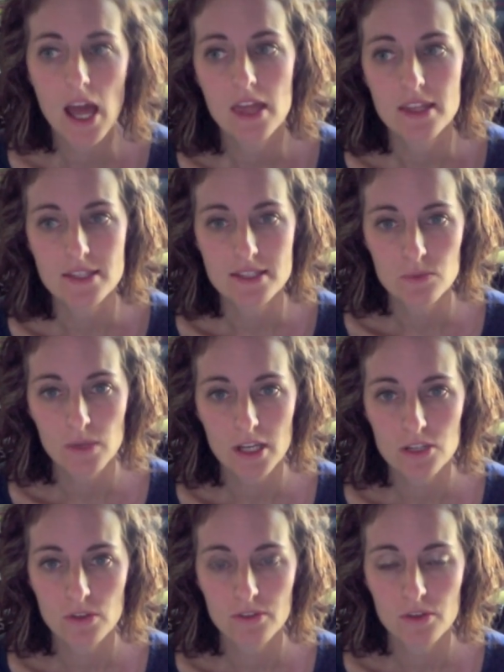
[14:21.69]
this is what I
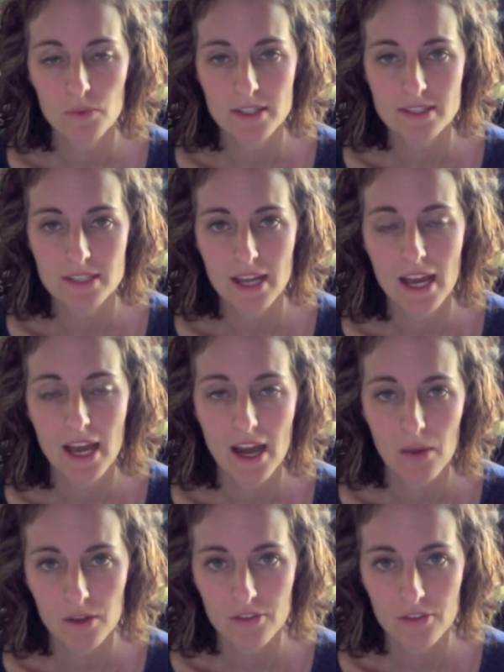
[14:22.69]
do every Wednesday, and I want